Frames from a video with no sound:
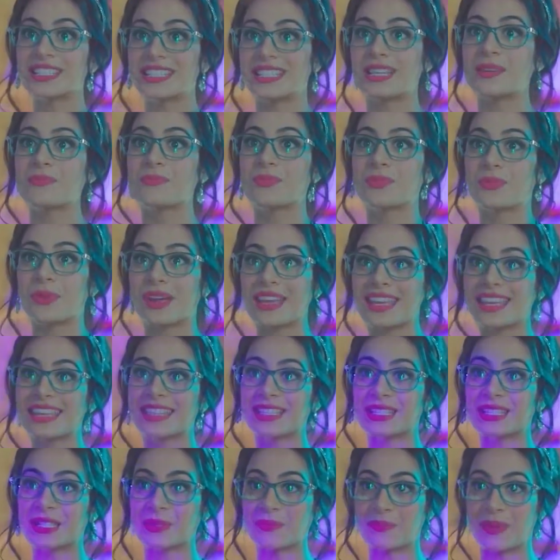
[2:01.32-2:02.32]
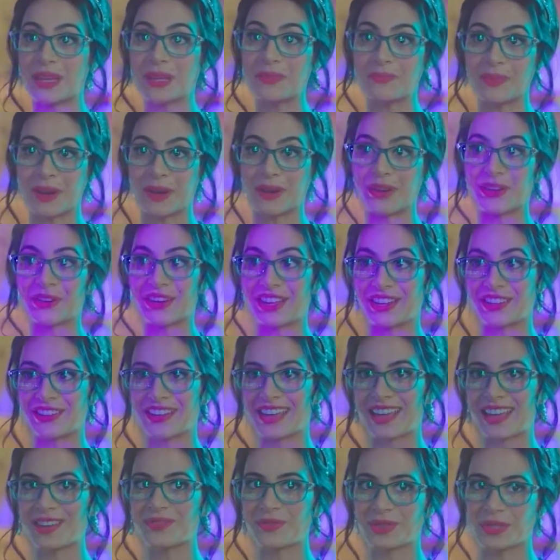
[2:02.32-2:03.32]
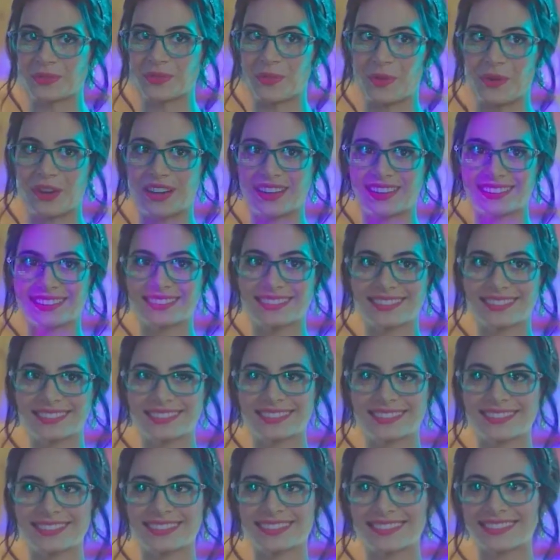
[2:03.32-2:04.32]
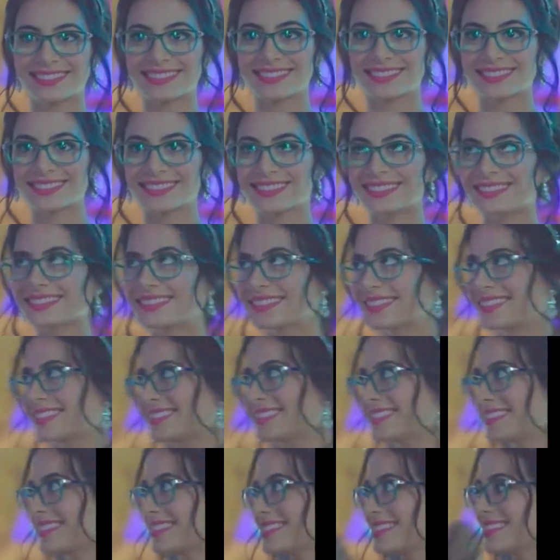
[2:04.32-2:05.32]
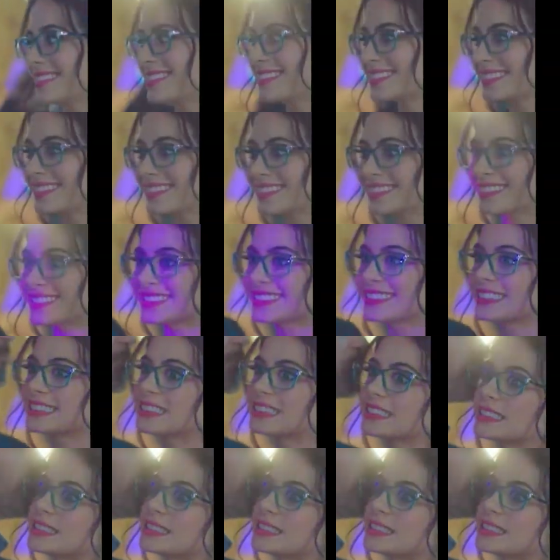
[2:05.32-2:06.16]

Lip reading: universe Izzy had me cracking up. I mean, she was just amazing. She is like